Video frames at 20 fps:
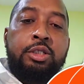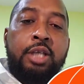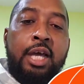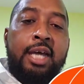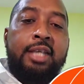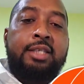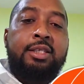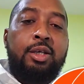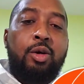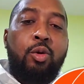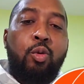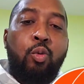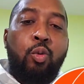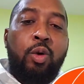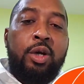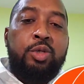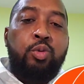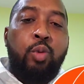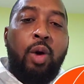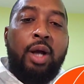This
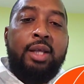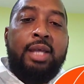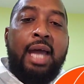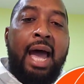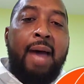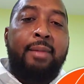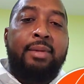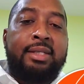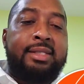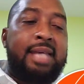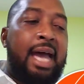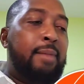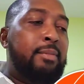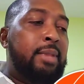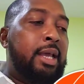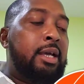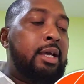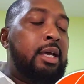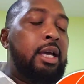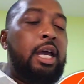was what is
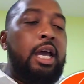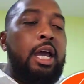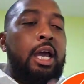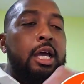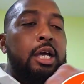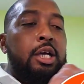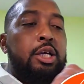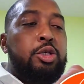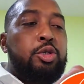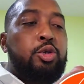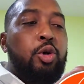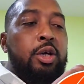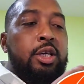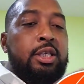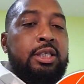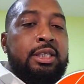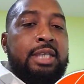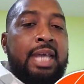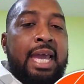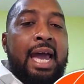happening. So
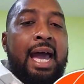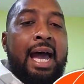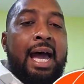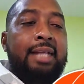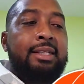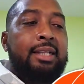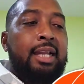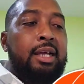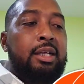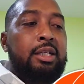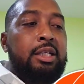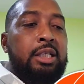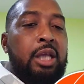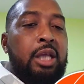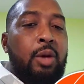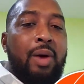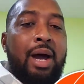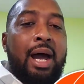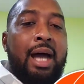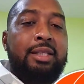they
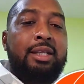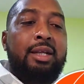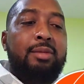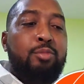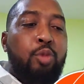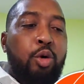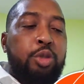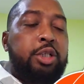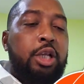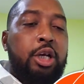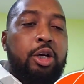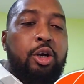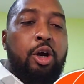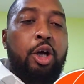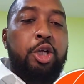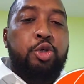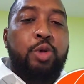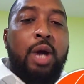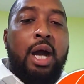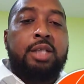were handling most of the
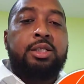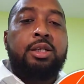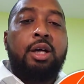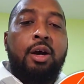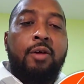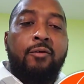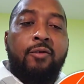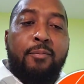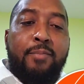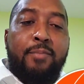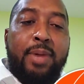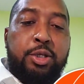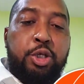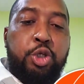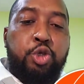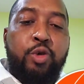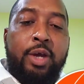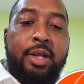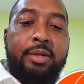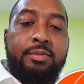contracts for
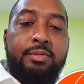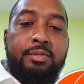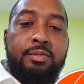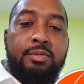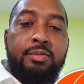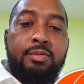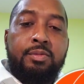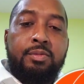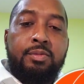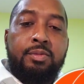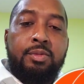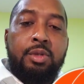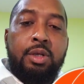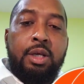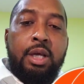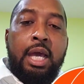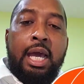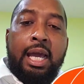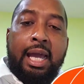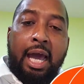Petrotrin.
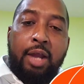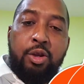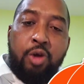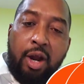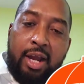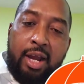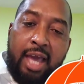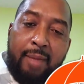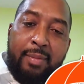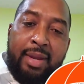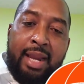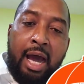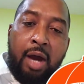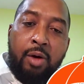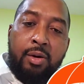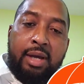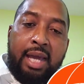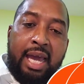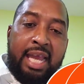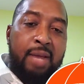Can you all hear me
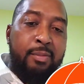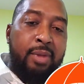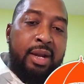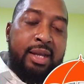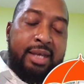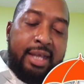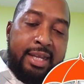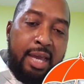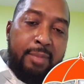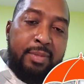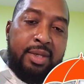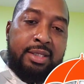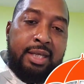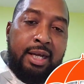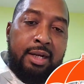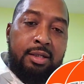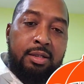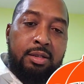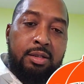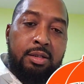now? Anybody can hear me
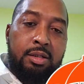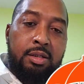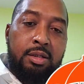still?